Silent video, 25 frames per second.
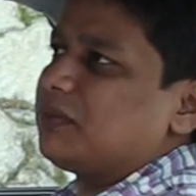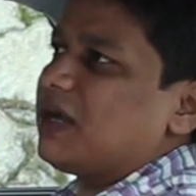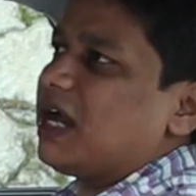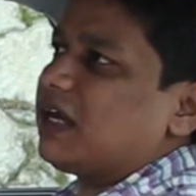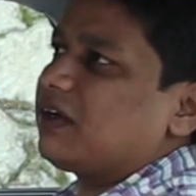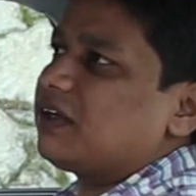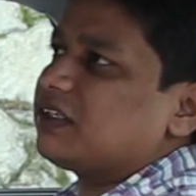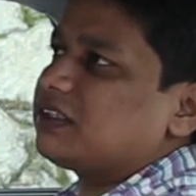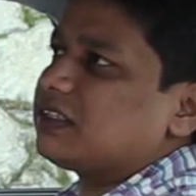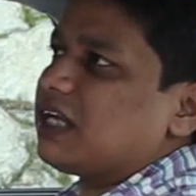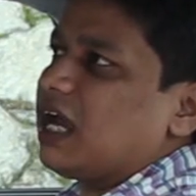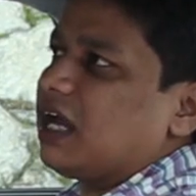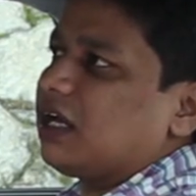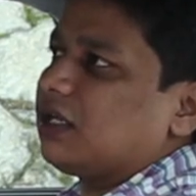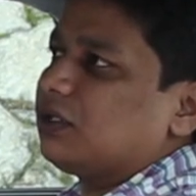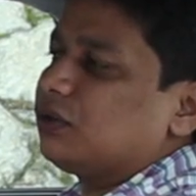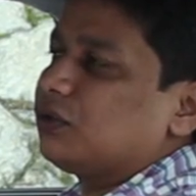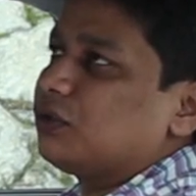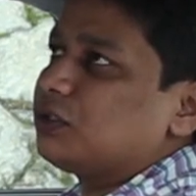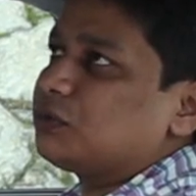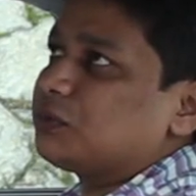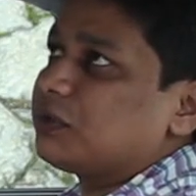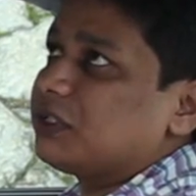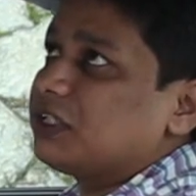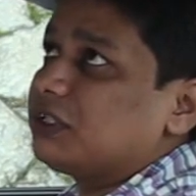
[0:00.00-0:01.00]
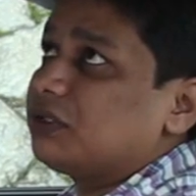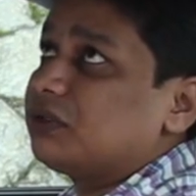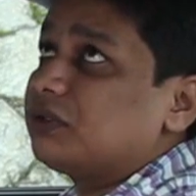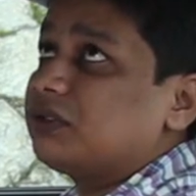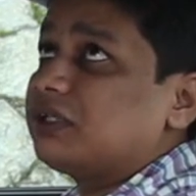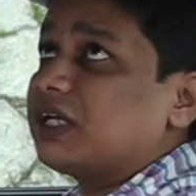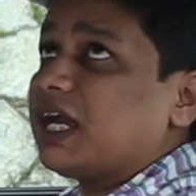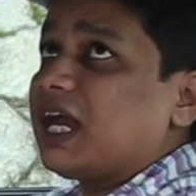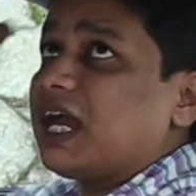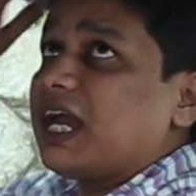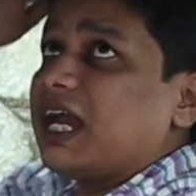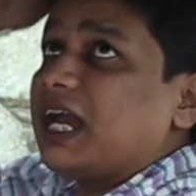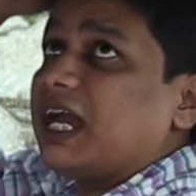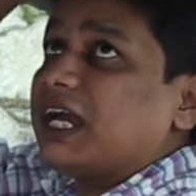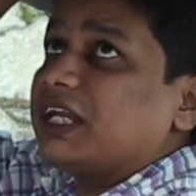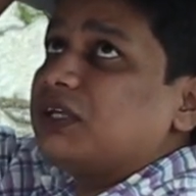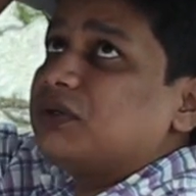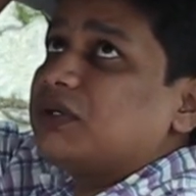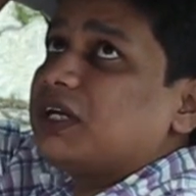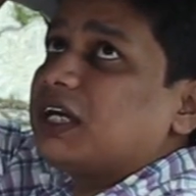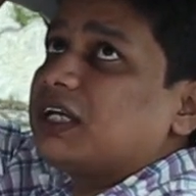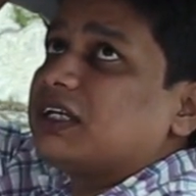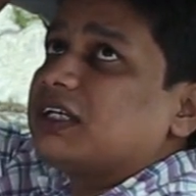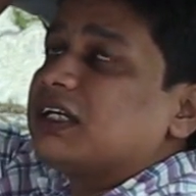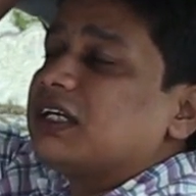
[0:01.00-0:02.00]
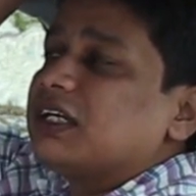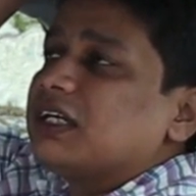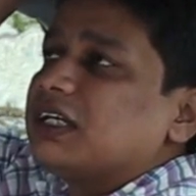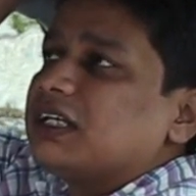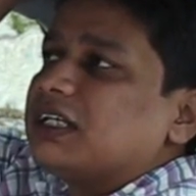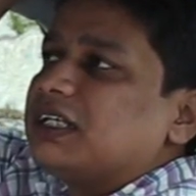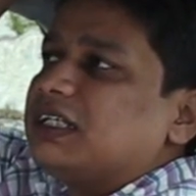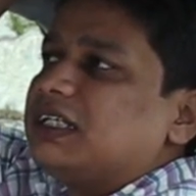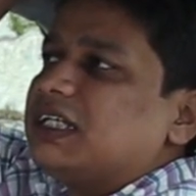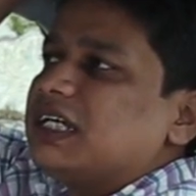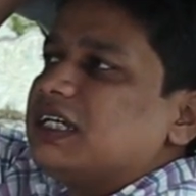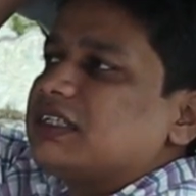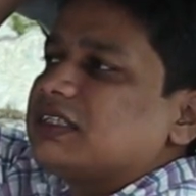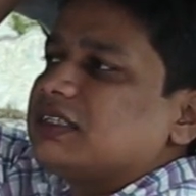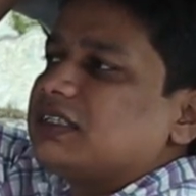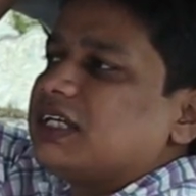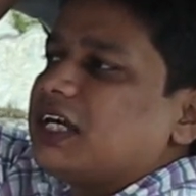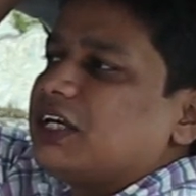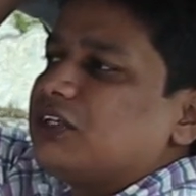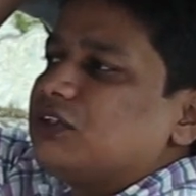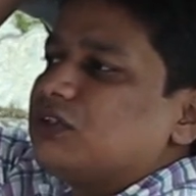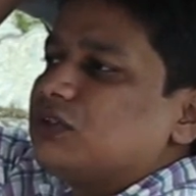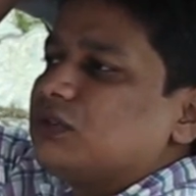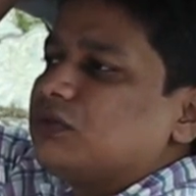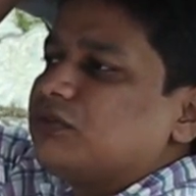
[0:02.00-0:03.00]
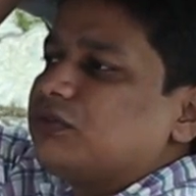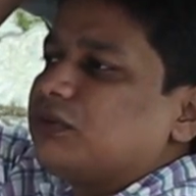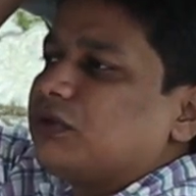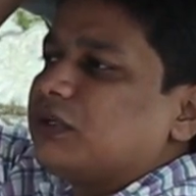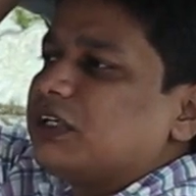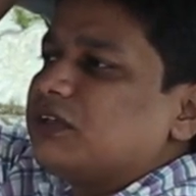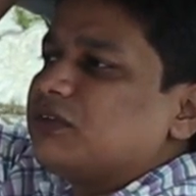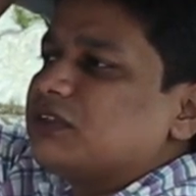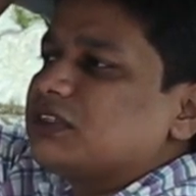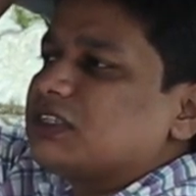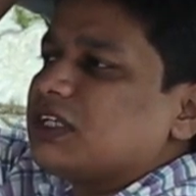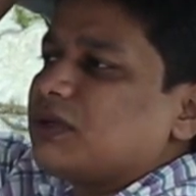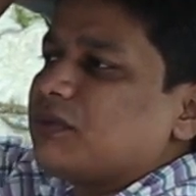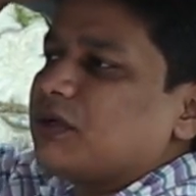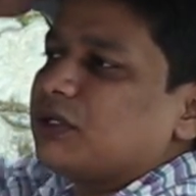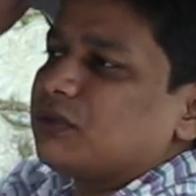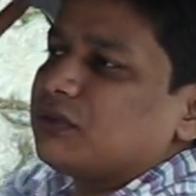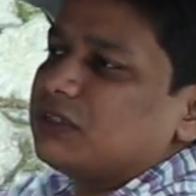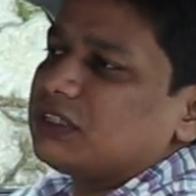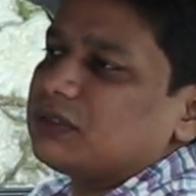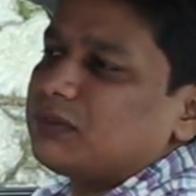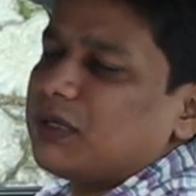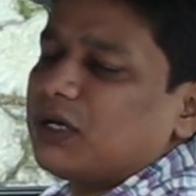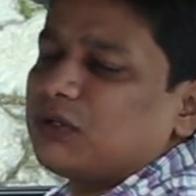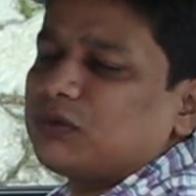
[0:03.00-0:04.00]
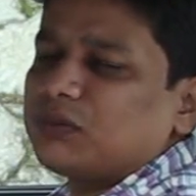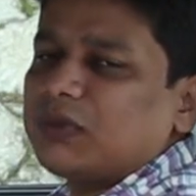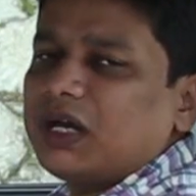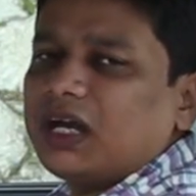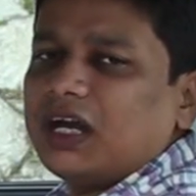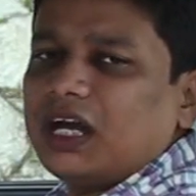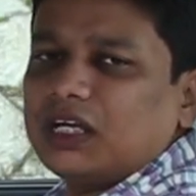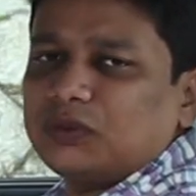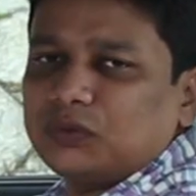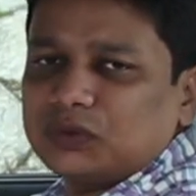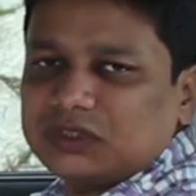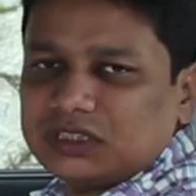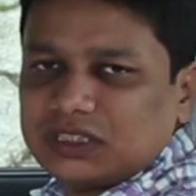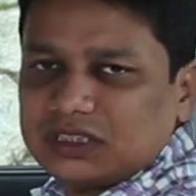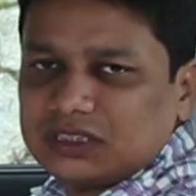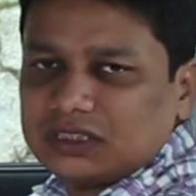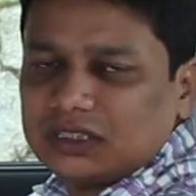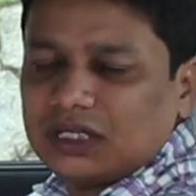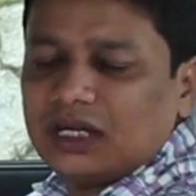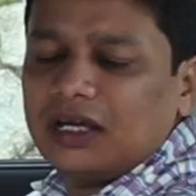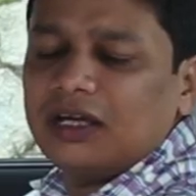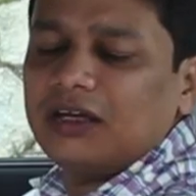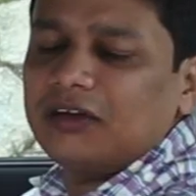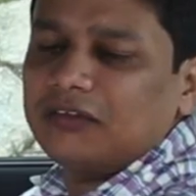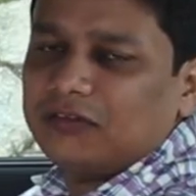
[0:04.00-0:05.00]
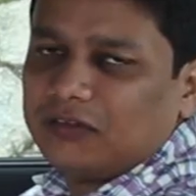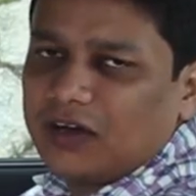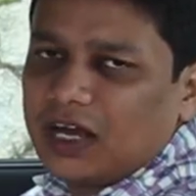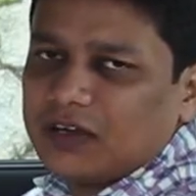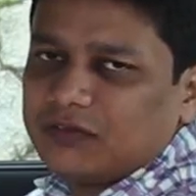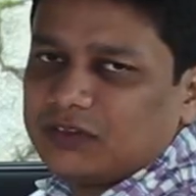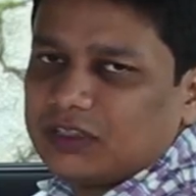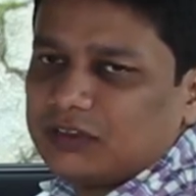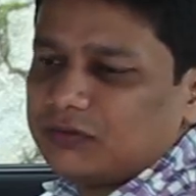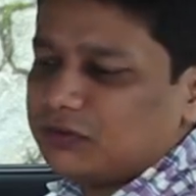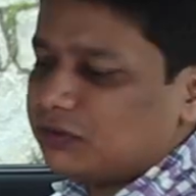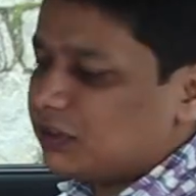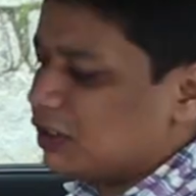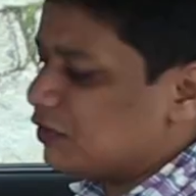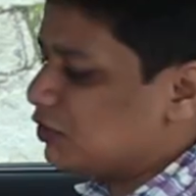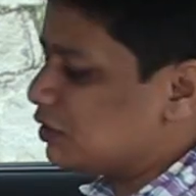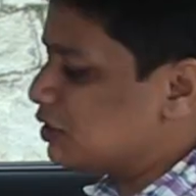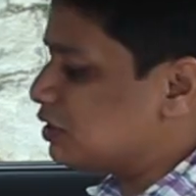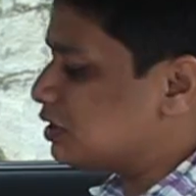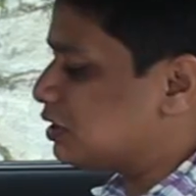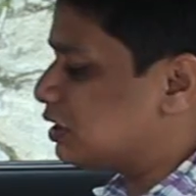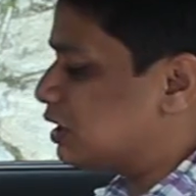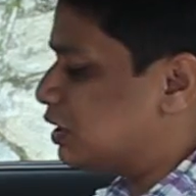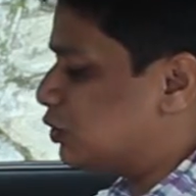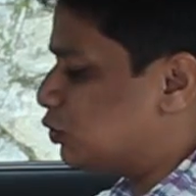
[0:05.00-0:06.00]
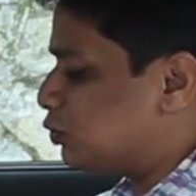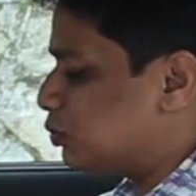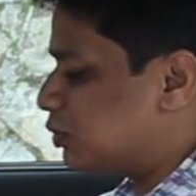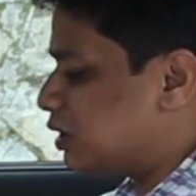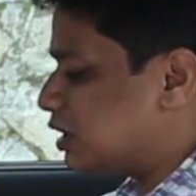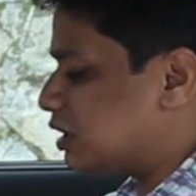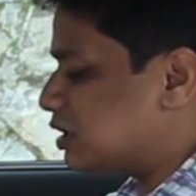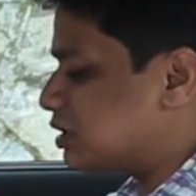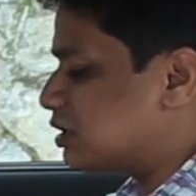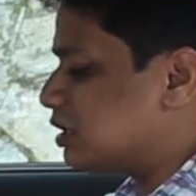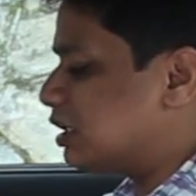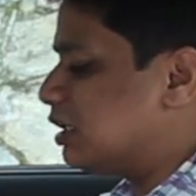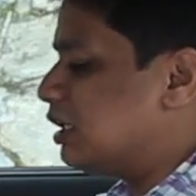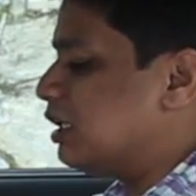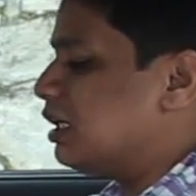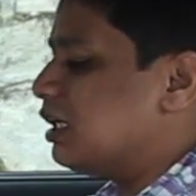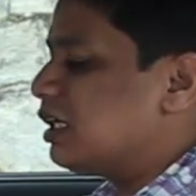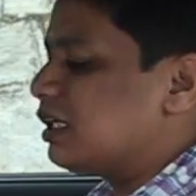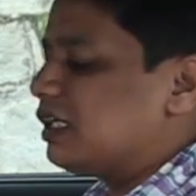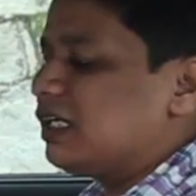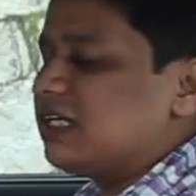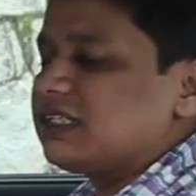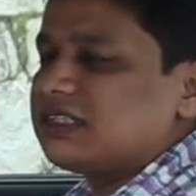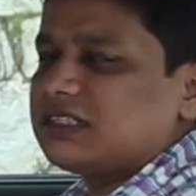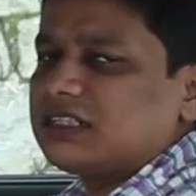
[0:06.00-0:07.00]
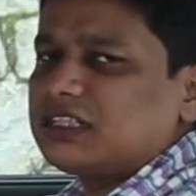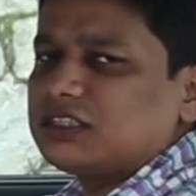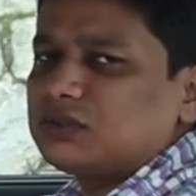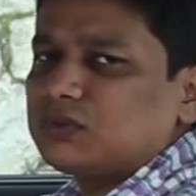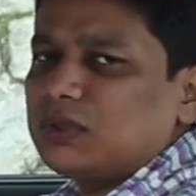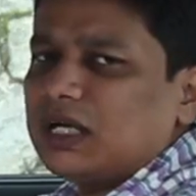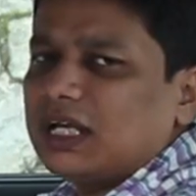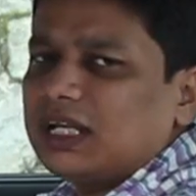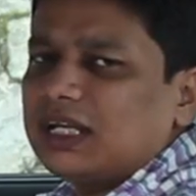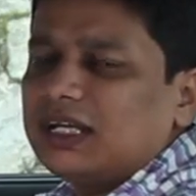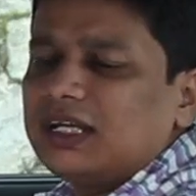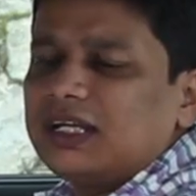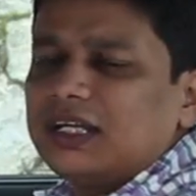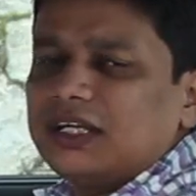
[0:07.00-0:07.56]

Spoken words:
backrest angle though is pretty good, and you get decent headroom for even someone who is about my height, which is 5'10" for reference. Knee room is decent as well.